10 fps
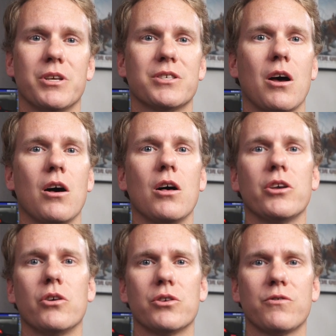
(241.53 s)
but it's all
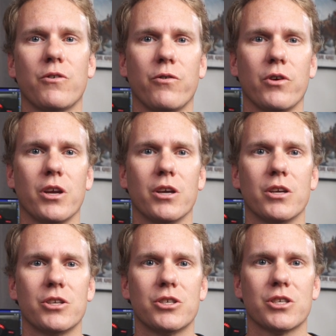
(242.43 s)
yours for free.
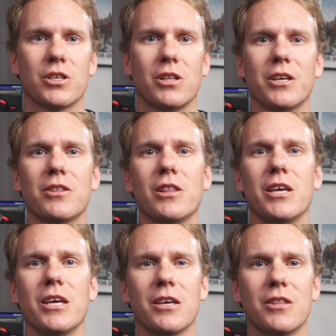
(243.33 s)
Just click the
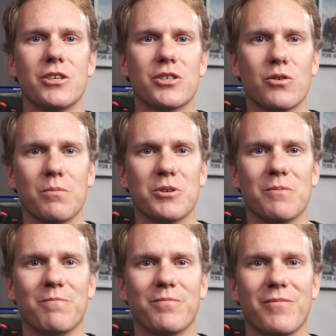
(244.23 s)
link in the description.
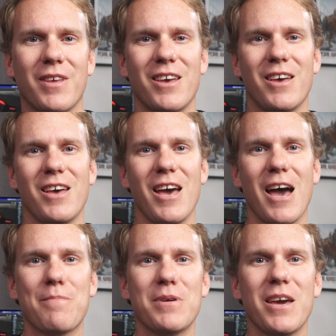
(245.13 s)

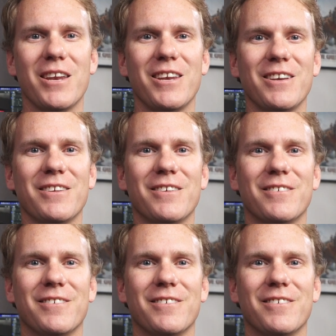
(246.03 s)
Happy editing!